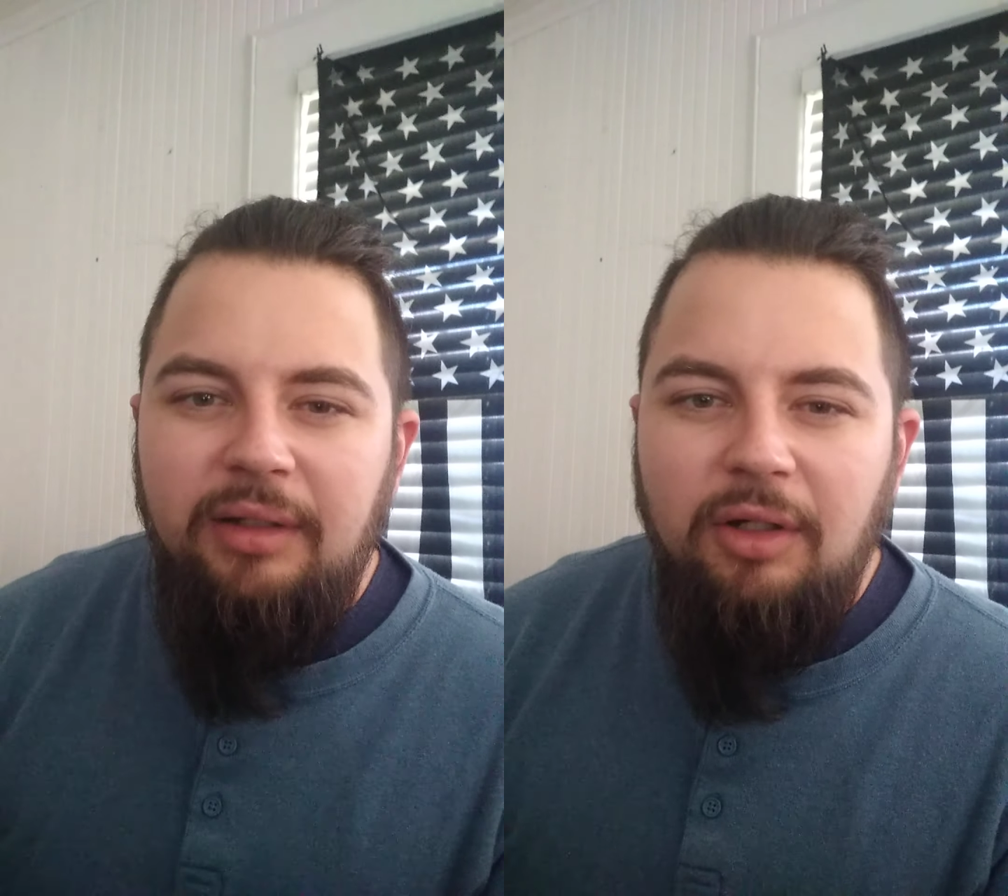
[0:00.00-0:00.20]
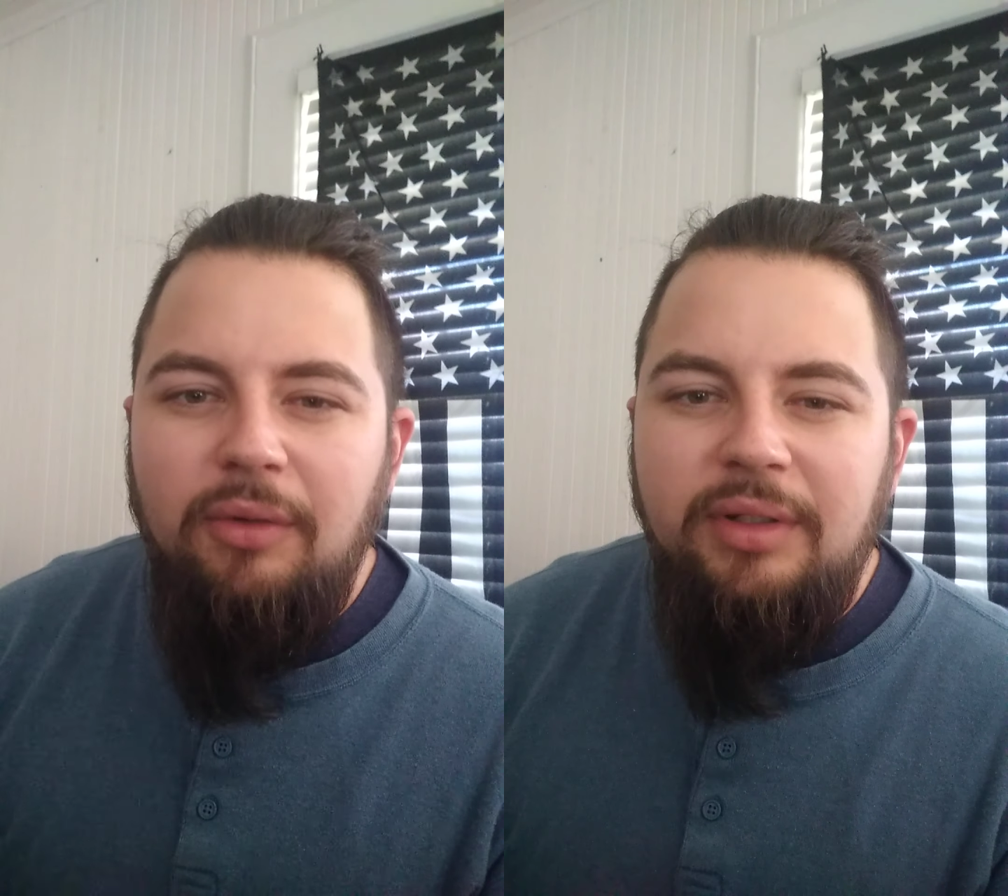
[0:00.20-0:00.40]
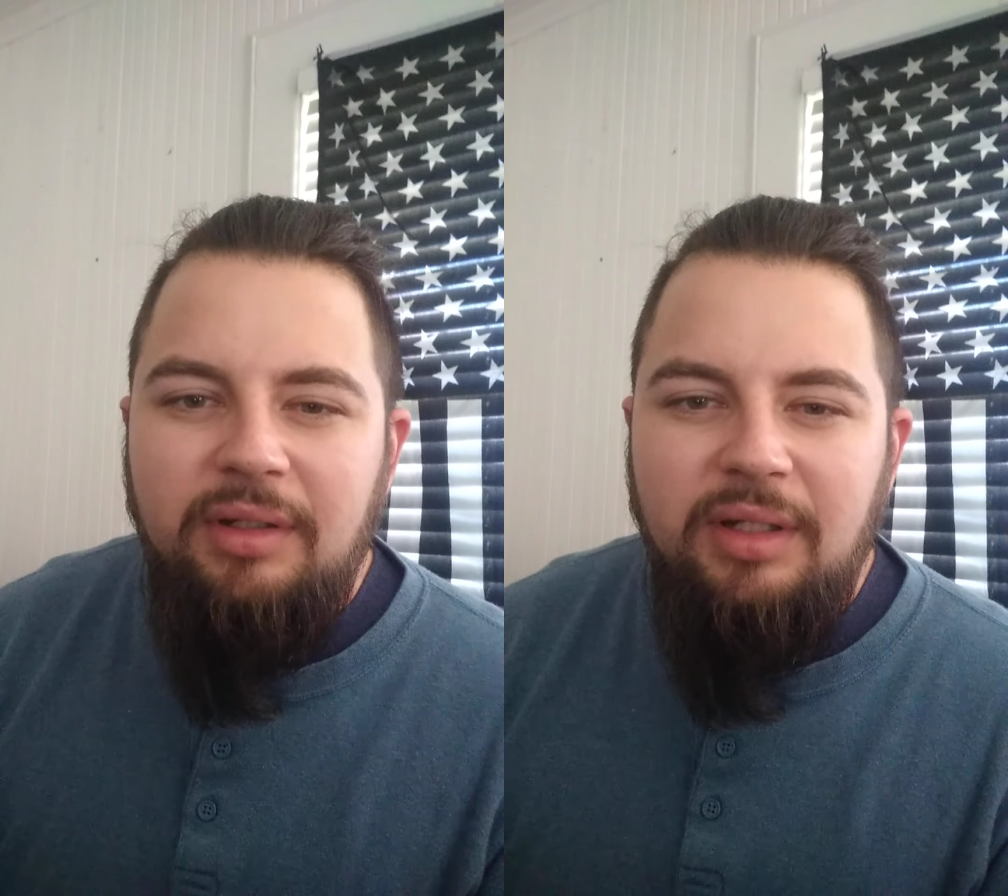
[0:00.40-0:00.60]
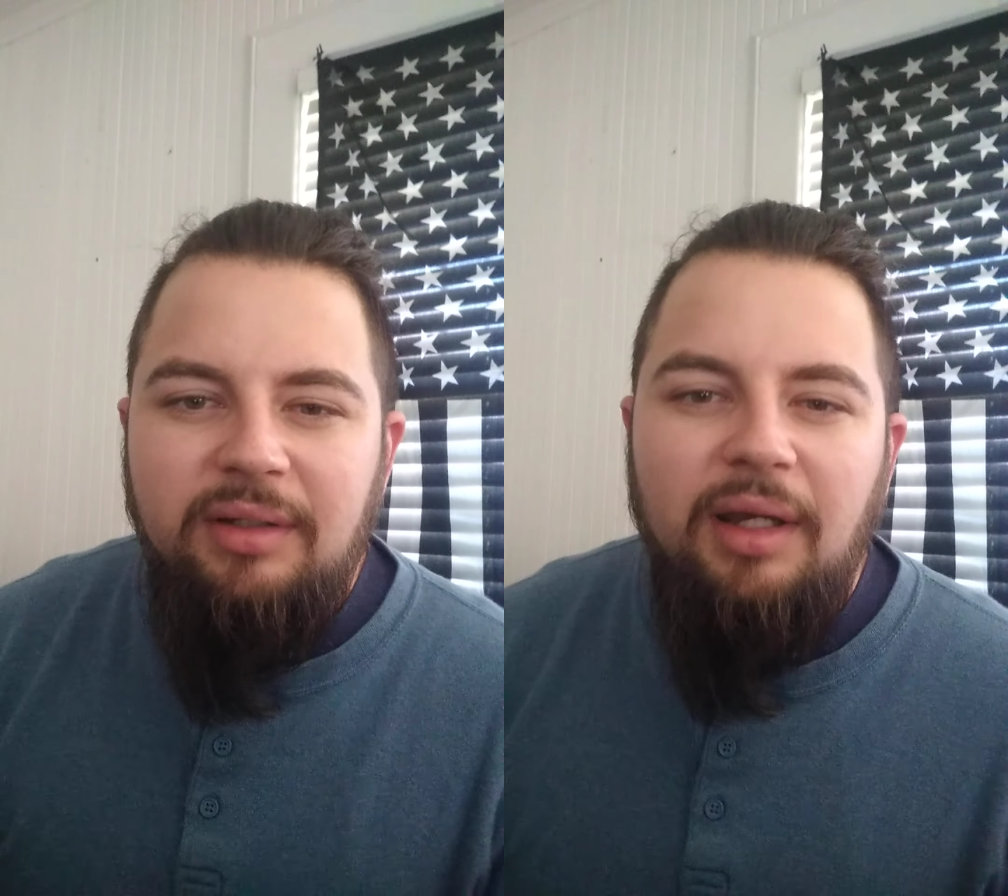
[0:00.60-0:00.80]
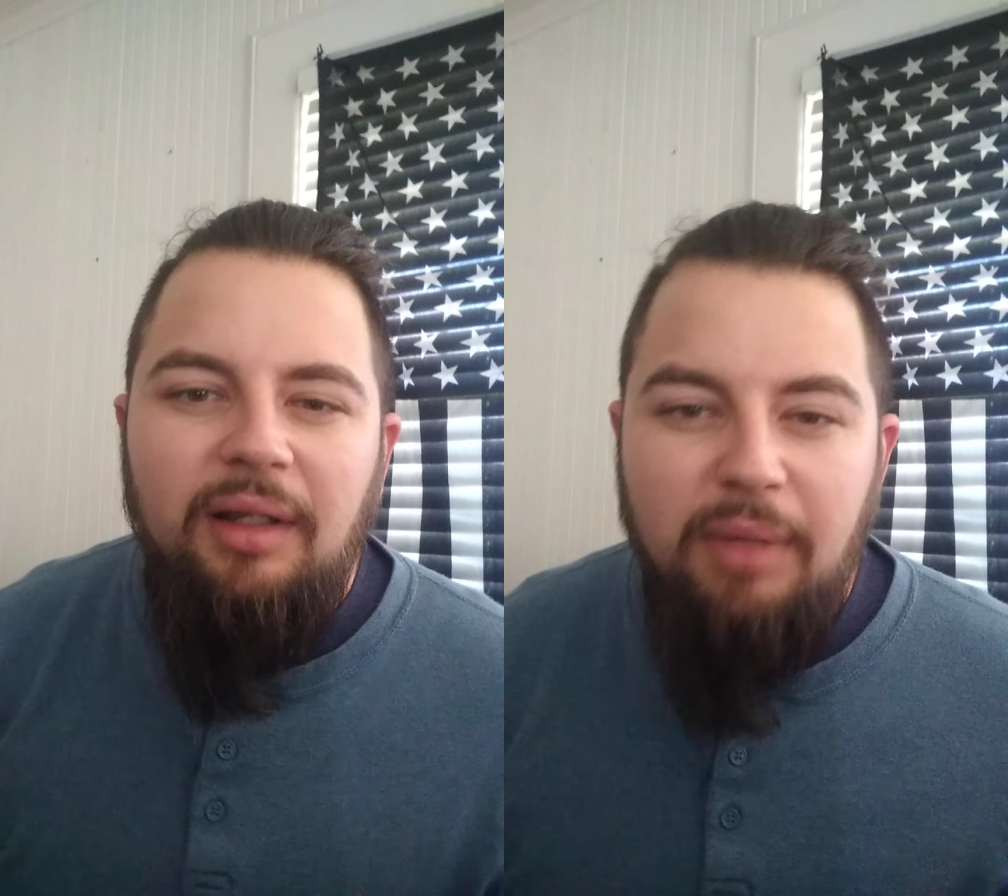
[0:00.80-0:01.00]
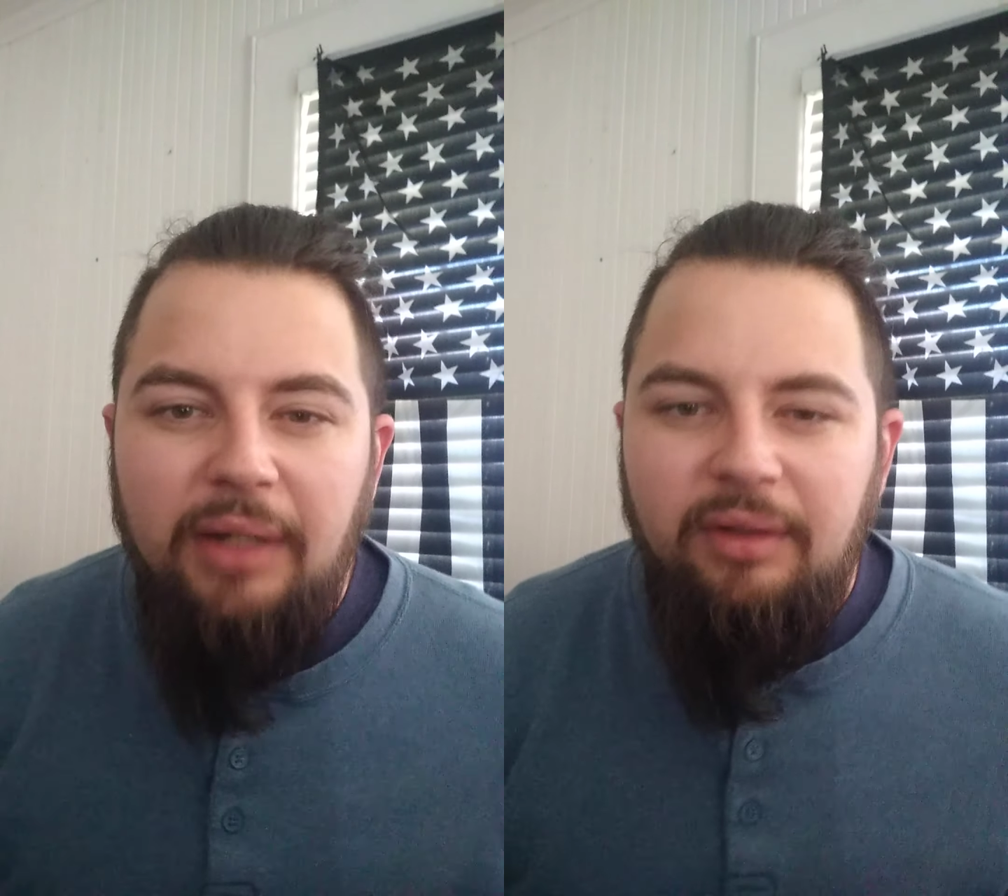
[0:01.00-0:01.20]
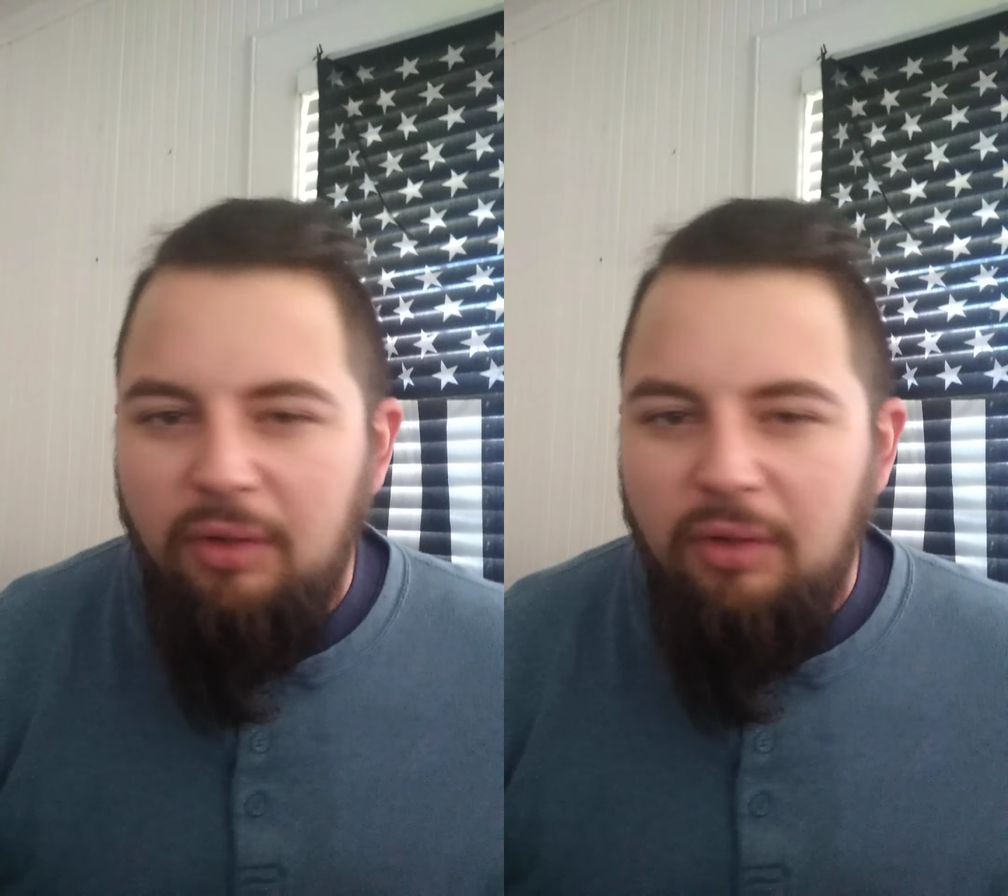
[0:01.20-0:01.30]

of go into detail about the